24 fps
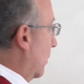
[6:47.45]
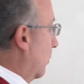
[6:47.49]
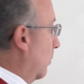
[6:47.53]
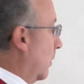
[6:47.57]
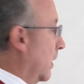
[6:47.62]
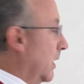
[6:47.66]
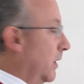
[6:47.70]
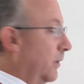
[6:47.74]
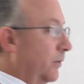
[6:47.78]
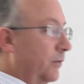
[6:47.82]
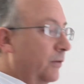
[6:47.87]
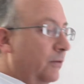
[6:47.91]

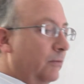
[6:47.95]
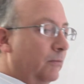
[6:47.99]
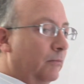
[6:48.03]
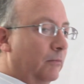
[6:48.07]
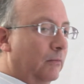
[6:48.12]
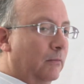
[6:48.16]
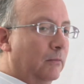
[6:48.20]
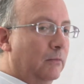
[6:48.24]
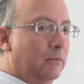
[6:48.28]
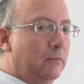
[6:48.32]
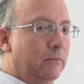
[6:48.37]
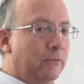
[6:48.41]
One is
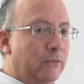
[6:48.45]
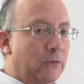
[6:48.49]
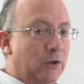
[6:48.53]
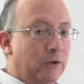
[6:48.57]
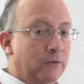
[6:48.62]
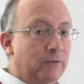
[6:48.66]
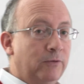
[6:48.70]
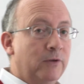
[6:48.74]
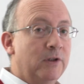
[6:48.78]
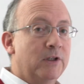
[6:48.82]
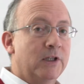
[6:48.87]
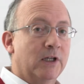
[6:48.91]
the
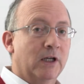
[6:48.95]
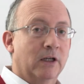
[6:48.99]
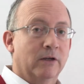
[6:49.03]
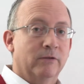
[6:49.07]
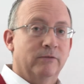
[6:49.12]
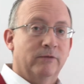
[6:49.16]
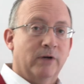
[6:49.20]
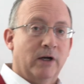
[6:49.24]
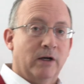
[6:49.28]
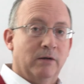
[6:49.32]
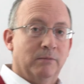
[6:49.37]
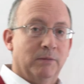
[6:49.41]
physical
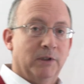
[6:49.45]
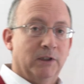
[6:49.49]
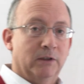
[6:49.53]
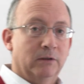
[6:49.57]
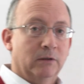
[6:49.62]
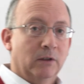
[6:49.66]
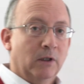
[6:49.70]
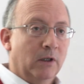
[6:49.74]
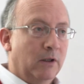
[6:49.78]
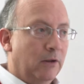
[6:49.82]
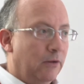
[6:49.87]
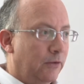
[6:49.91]
environment,
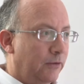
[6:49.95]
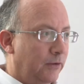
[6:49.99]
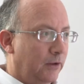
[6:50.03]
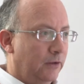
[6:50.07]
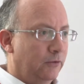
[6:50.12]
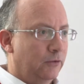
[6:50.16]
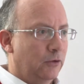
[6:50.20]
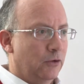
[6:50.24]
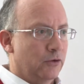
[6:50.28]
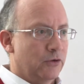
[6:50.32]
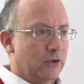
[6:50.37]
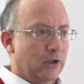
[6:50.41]

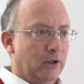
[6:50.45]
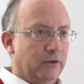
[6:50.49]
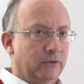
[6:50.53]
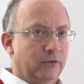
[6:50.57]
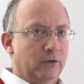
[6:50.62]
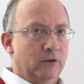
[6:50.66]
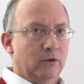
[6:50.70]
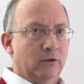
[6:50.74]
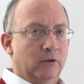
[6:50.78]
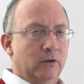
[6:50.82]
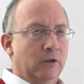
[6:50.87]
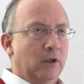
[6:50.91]
things such as,
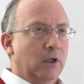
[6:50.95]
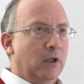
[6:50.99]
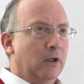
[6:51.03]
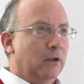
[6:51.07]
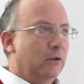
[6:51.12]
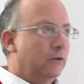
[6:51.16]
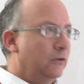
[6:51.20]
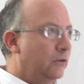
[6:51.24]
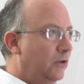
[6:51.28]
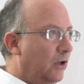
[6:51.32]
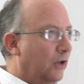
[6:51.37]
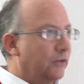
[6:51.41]
you know,
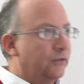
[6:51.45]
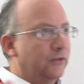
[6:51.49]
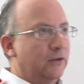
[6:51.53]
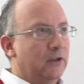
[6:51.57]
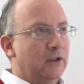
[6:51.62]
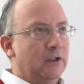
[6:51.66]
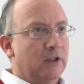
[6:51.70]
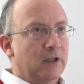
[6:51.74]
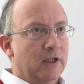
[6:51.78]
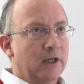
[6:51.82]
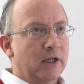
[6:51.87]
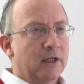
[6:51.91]
dust
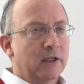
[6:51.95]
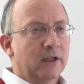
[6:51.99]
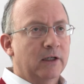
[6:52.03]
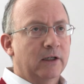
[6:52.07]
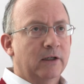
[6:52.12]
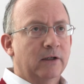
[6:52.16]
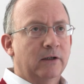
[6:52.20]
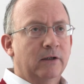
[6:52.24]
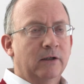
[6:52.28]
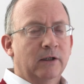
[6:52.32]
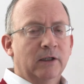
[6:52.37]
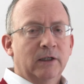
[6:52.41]
in the
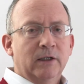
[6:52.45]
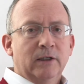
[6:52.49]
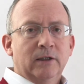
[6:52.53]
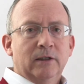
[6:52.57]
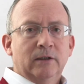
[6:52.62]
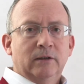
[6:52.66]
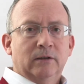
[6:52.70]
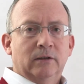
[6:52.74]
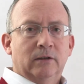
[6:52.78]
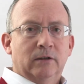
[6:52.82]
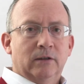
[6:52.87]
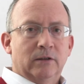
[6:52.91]
air,
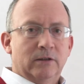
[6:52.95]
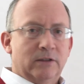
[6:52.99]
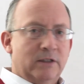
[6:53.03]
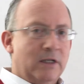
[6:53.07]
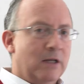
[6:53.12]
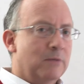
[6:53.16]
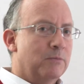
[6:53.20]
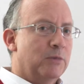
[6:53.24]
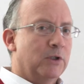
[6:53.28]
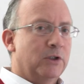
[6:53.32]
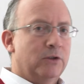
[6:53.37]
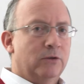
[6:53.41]

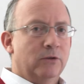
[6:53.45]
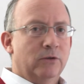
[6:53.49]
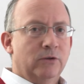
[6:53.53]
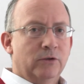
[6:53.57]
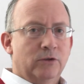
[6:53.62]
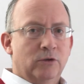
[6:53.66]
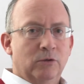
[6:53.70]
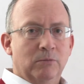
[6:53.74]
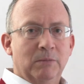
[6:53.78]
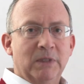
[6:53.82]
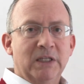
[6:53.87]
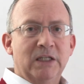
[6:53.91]
temperature,
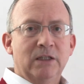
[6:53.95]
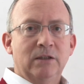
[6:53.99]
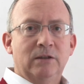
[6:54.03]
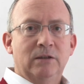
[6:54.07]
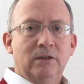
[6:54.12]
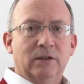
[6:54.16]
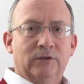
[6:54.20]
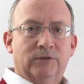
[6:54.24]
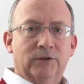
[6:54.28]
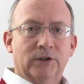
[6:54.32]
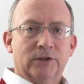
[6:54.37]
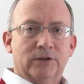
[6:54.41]

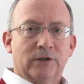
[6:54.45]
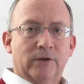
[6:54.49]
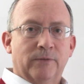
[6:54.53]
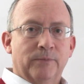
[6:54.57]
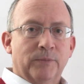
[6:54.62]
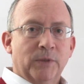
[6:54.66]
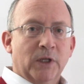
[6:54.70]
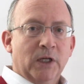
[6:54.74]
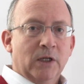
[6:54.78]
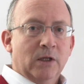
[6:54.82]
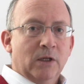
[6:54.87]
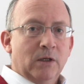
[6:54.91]
humidity, etc.
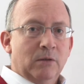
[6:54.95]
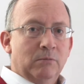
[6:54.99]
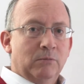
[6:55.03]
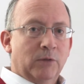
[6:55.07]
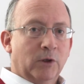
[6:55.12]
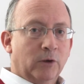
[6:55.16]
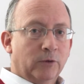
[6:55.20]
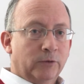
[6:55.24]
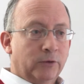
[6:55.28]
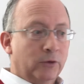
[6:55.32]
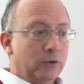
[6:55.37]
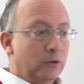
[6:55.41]

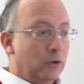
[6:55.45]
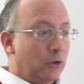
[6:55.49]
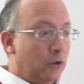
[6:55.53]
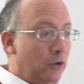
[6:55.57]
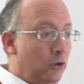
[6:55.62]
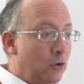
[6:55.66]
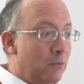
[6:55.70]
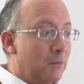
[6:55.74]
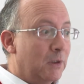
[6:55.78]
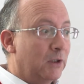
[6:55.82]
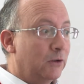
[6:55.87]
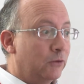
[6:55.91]
But also the
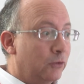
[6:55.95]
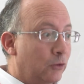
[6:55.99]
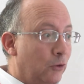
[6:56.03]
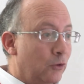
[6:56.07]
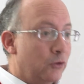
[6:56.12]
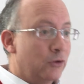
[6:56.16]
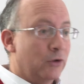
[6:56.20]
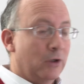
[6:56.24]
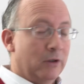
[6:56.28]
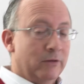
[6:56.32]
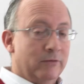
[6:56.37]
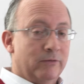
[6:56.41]
human
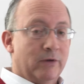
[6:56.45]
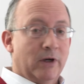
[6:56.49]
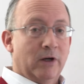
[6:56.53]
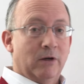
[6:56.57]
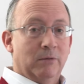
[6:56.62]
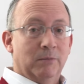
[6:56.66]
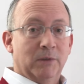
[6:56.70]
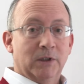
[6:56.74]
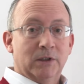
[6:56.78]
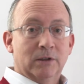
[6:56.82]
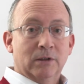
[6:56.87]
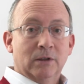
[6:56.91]
social
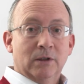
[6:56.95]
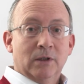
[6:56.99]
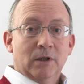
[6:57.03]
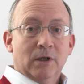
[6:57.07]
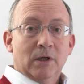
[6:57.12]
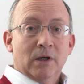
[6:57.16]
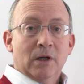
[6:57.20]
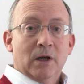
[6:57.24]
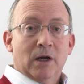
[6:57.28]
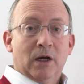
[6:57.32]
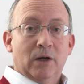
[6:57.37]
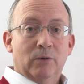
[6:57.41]
environment.
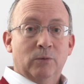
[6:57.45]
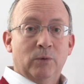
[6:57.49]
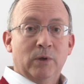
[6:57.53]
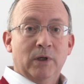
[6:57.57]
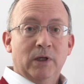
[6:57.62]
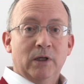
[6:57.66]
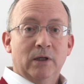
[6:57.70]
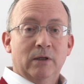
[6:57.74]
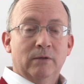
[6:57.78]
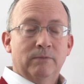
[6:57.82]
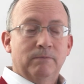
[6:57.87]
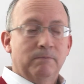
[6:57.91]
Are
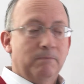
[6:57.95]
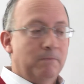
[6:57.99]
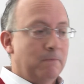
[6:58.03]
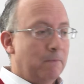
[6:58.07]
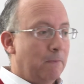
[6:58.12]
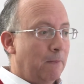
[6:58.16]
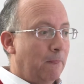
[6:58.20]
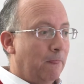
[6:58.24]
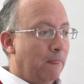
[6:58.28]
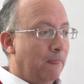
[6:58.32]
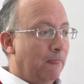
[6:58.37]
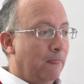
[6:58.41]
we
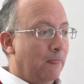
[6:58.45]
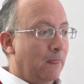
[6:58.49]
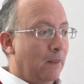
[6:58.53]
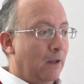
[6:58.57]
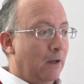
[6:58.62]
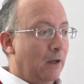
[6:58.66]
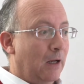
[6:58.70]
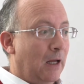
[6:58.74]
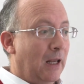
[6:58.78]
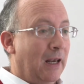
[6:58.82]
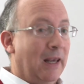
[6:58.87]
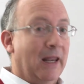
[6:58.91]

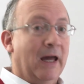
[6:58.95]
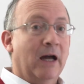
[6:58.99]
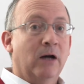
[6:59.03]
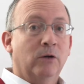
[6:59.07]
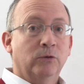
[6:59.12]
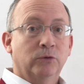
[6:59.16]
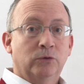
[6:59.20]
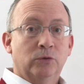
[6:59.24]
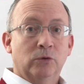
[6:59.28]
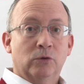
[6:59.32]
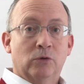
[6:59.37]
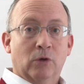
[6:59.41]

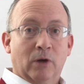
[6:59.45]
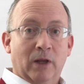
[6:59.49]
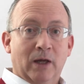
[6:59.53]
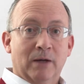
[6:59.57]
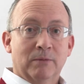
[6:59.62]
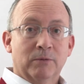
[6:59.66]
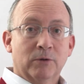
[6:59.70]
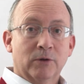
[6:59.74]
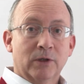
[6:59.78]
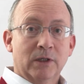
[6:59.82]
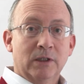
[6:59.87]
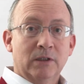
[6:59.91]
allowed to
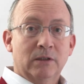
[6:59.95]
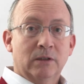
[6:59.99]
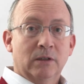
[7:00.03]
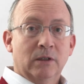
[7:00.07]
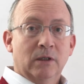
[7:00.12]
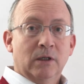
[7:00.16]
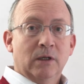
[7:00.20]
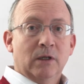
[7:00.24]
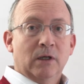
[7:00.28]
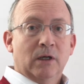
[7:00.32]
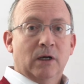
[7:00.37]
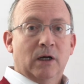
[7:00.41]
collaborate?
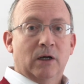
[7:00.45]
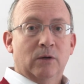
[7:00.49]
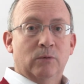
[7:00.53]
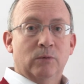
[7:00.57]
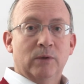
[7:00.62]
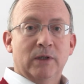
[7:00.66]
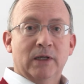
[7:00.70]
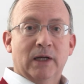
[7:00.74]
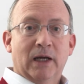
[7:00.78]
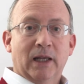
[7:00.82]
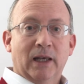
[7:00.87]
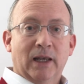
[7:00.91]
Are
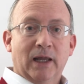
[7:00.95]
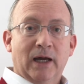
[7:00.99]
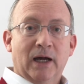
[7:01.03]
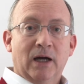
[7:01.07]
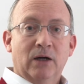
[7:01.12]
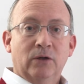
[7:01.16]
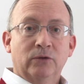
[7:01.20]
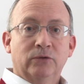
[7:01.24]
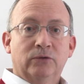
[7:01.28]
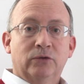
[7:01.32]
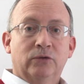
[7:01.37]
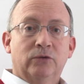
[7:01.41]
we
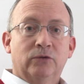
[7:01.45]
allowed